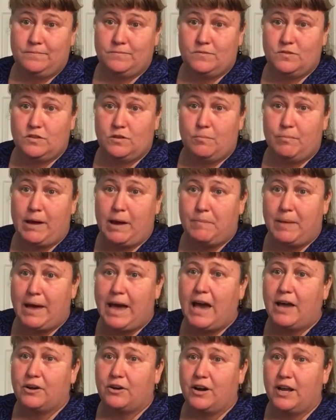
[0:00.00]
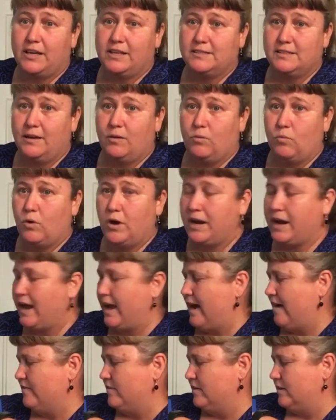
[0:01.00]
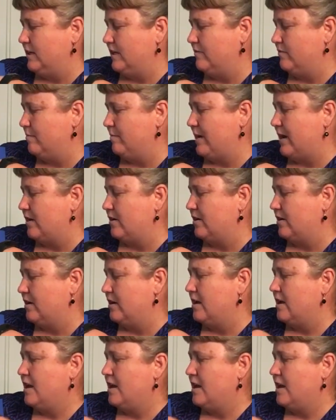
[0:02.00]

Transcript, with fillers: So by pattern, I could say what I have in a given pattern.